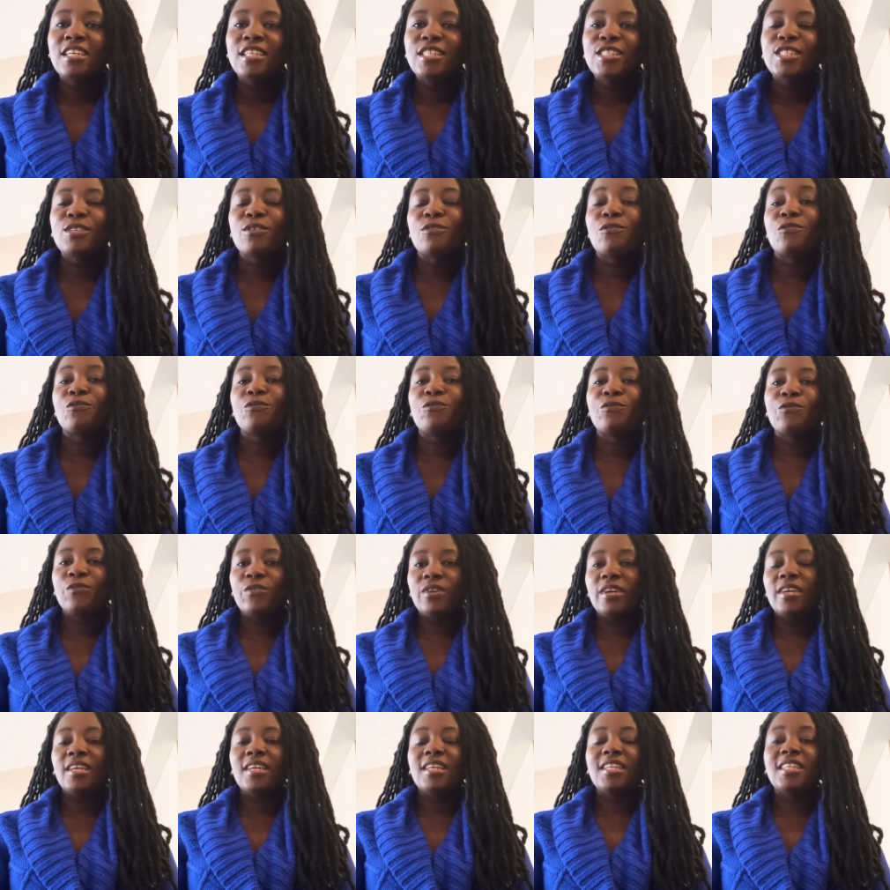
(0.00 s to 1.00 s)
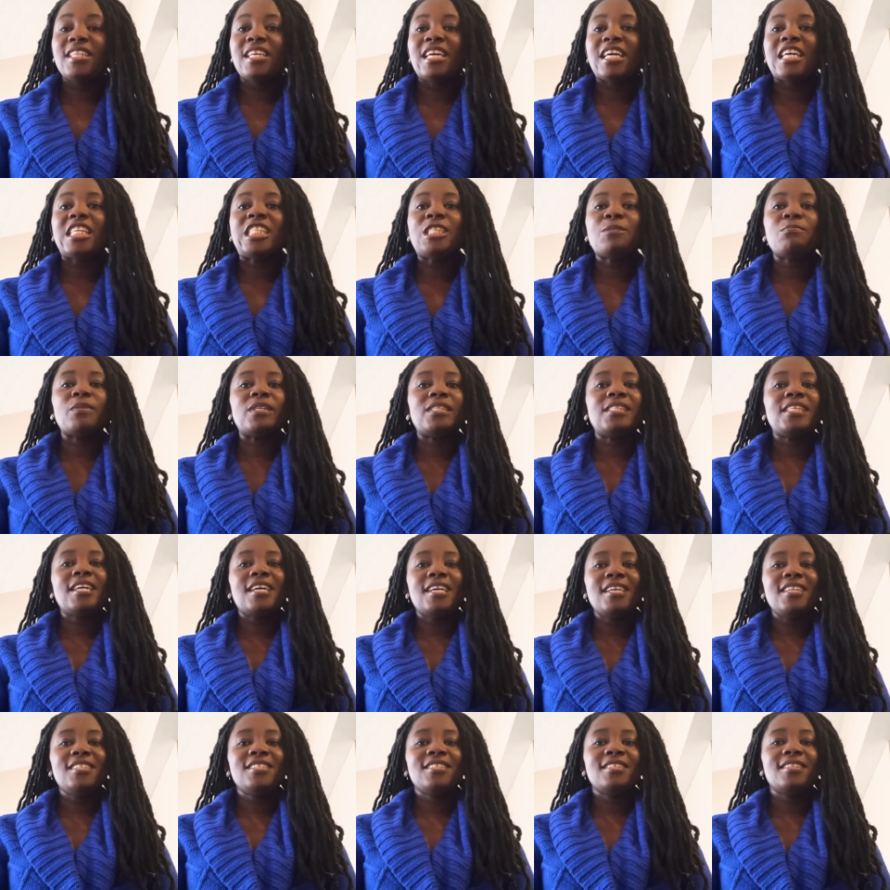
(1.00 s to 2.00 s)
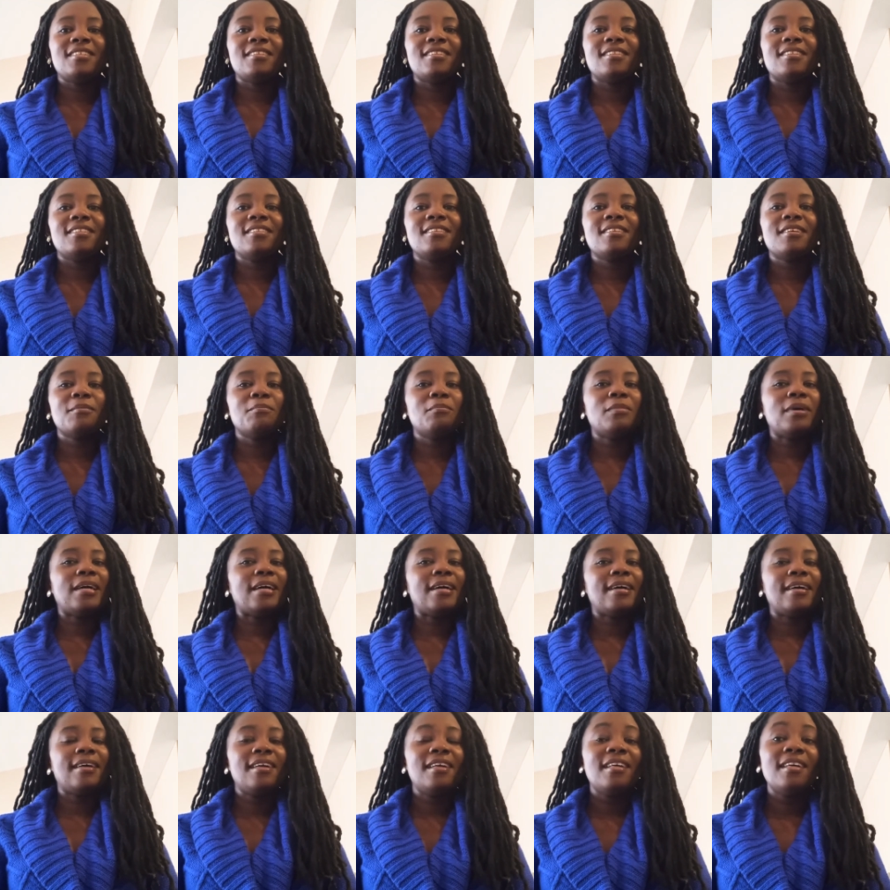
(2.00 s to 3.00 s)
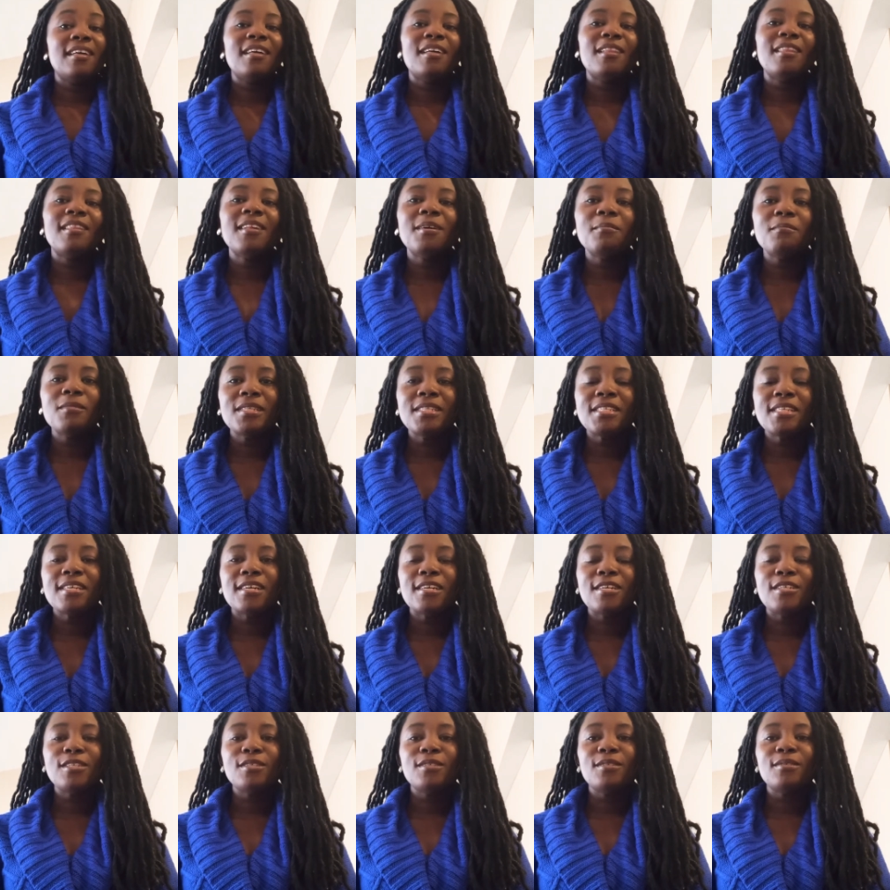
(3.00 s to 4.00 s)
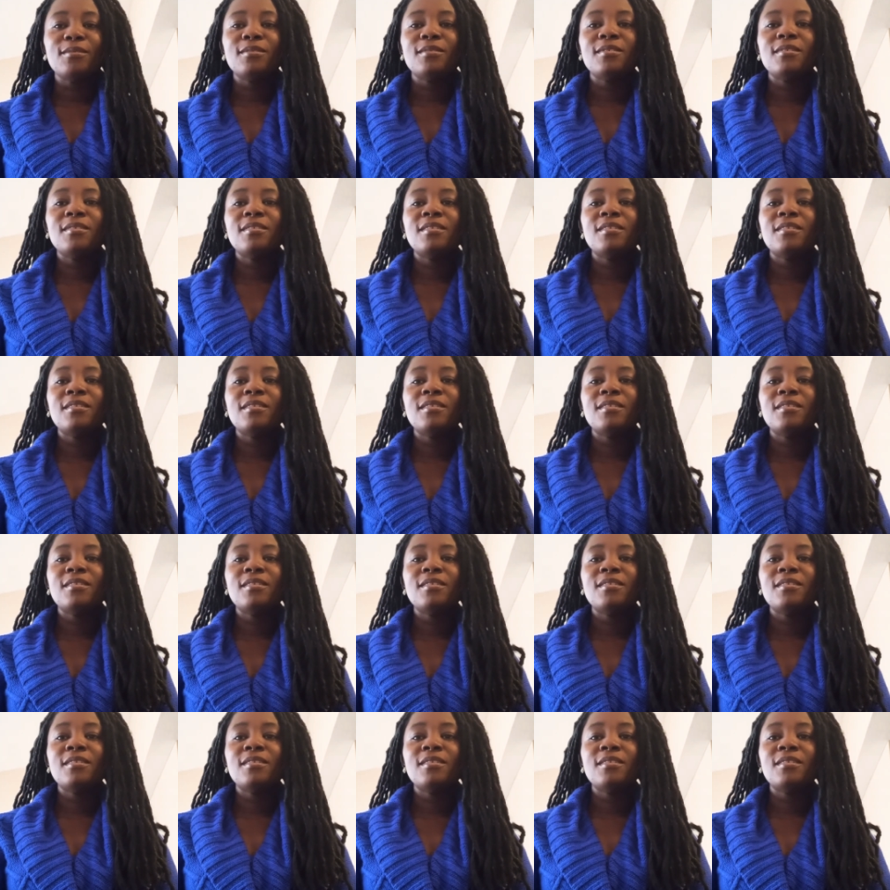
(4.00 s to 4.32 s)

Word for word: to fit the expectation but let me tell you